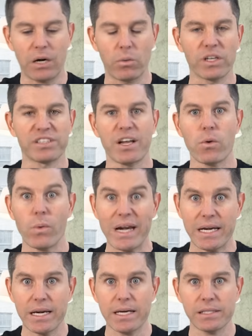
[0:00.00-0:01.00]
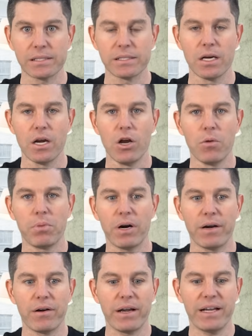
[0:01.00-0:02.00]
I don't wanna say weakness,
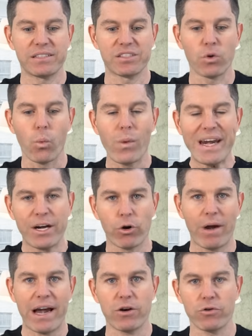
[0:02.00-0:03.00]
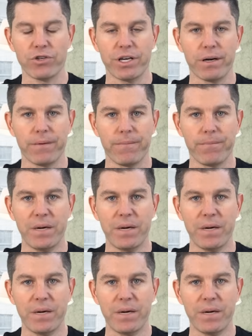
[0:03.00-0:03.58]
but it's the weaker energy,